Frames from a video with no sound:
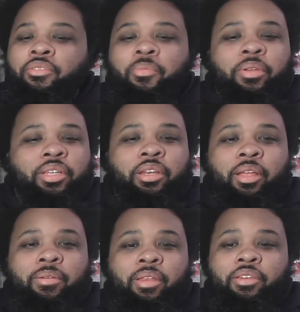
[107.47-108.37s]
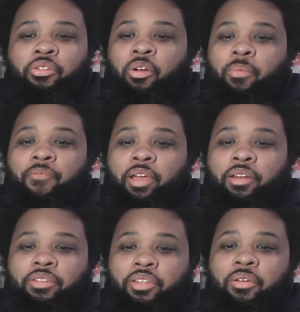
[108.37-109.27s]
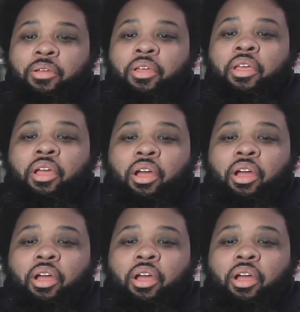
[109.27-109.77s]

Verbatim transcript: This is tournament fighter though.